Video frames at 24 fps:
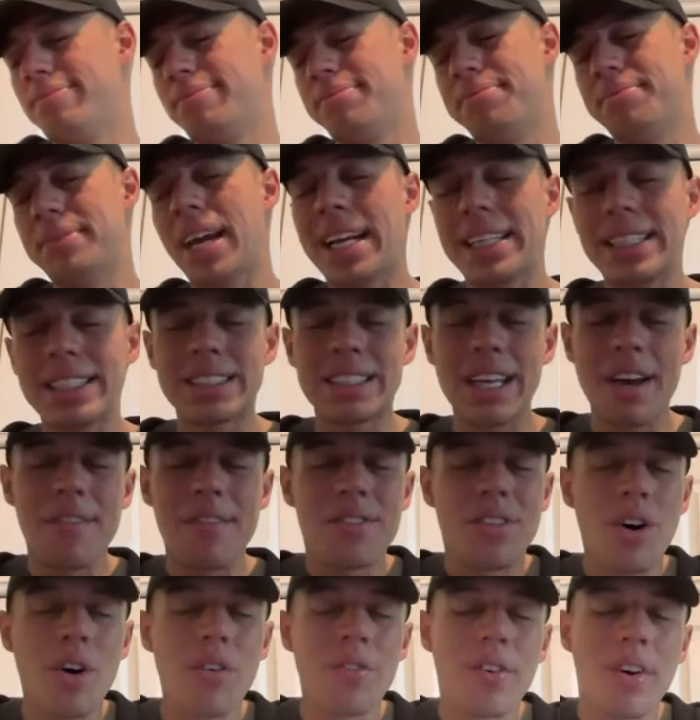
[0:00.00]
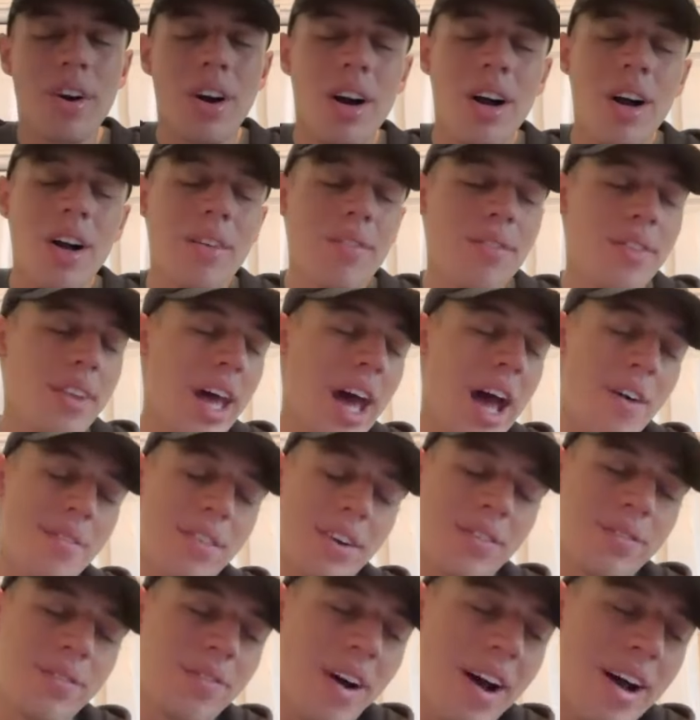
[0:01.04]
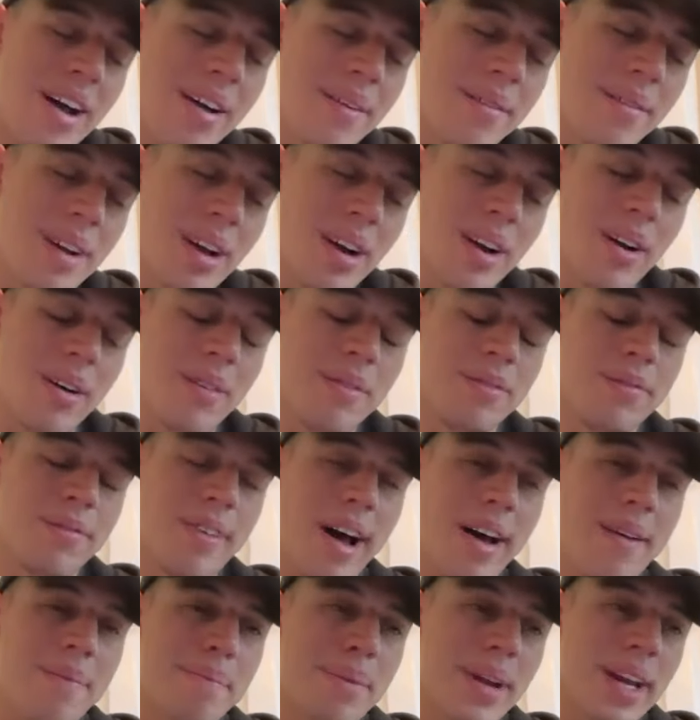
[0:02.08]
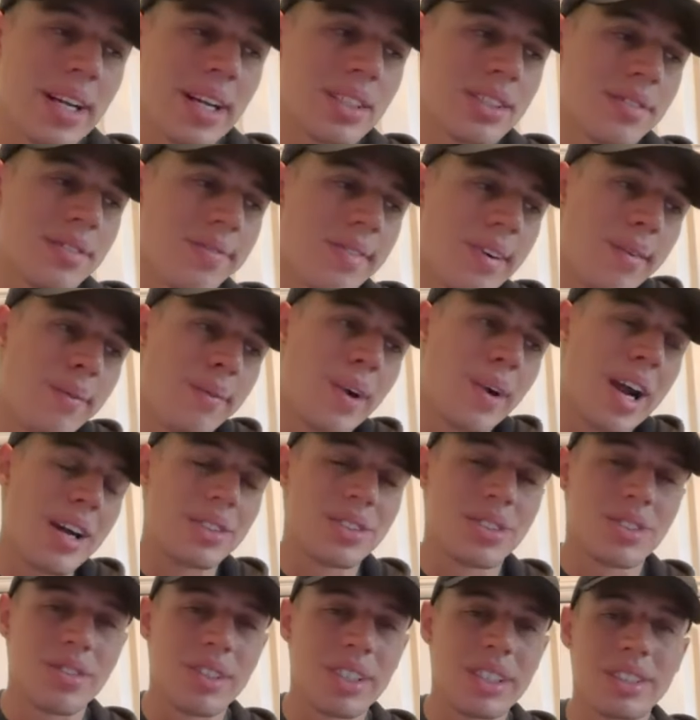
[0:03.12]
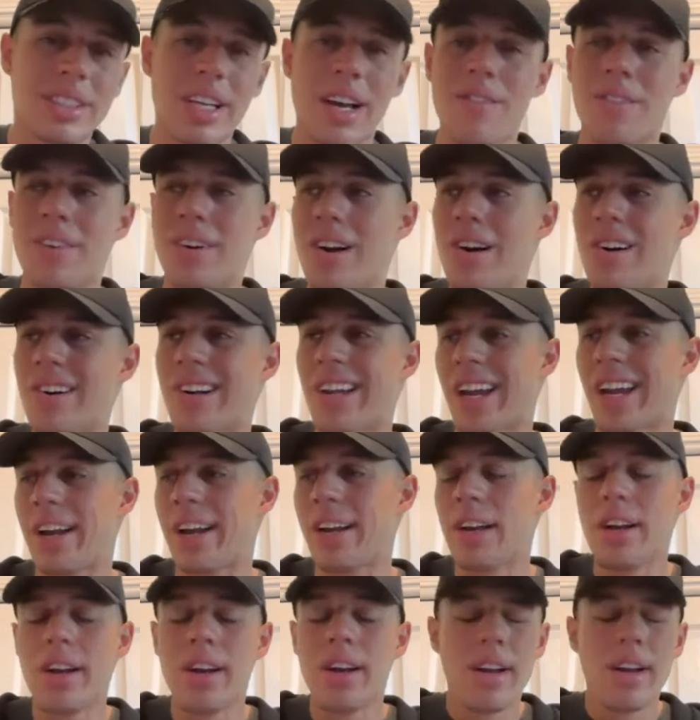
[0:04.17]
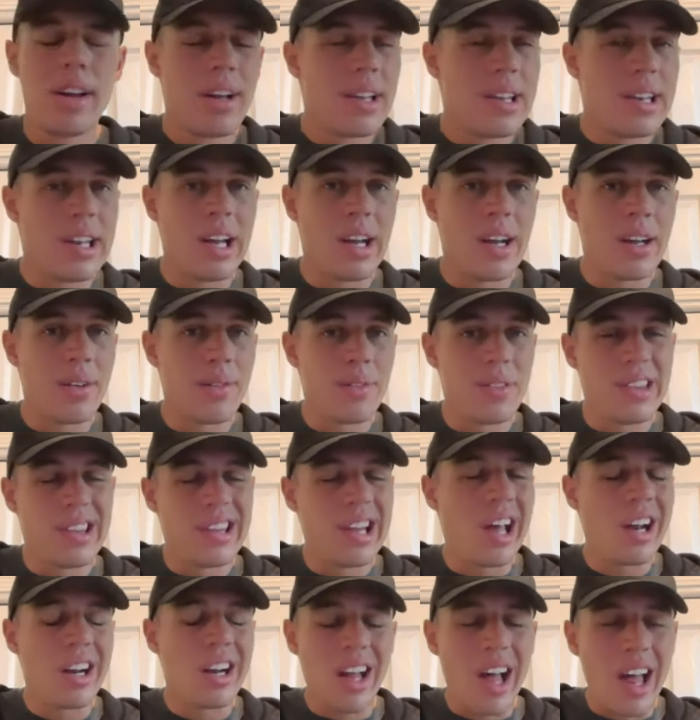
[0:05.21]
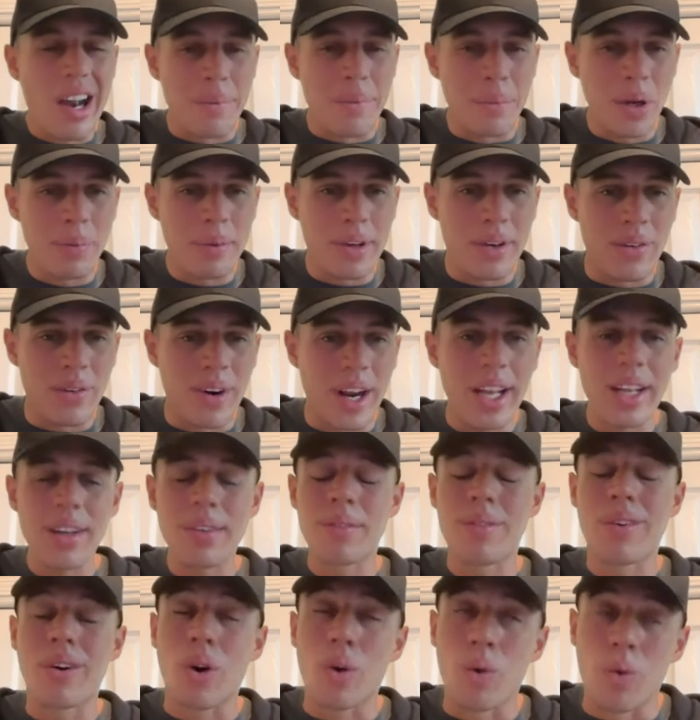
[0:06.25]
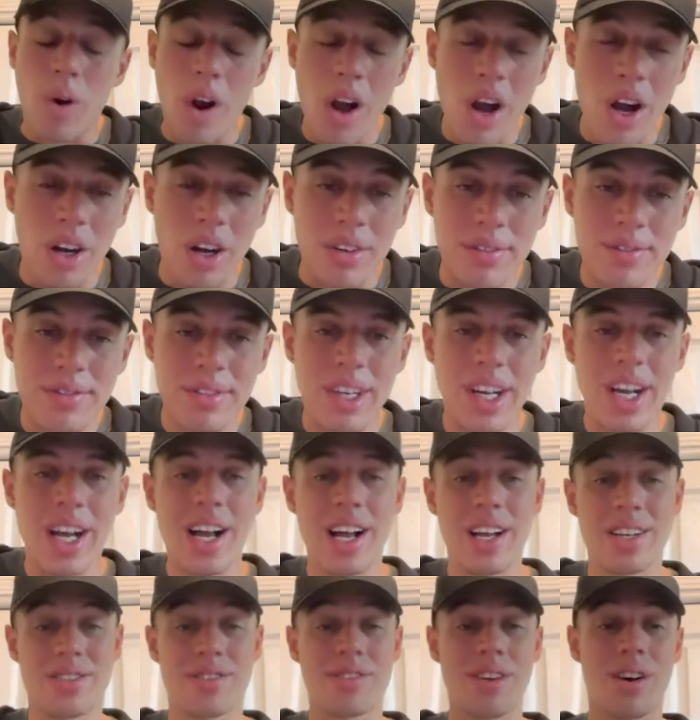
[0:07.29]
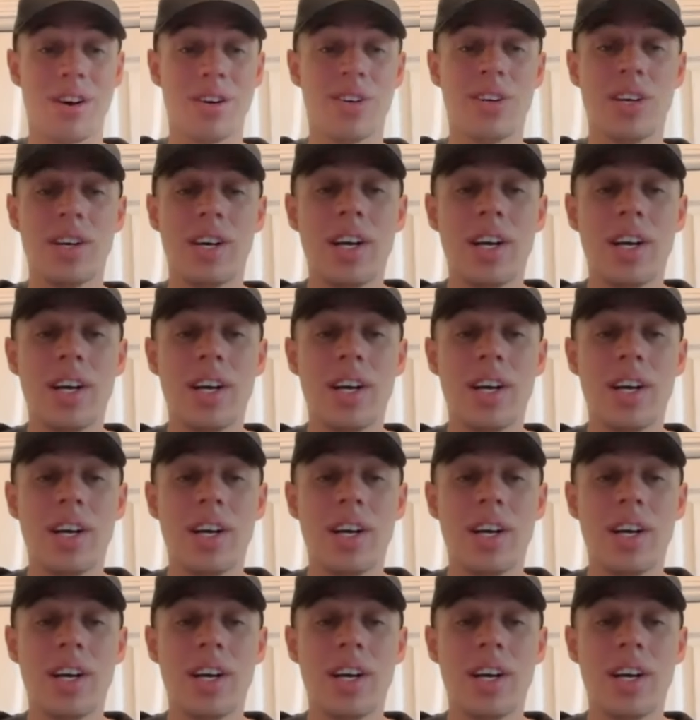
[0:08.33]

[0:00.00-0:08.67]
97th overall, having five picks from rounds 3 to 7. Okay. Not a lot of movement, right? Wrong. So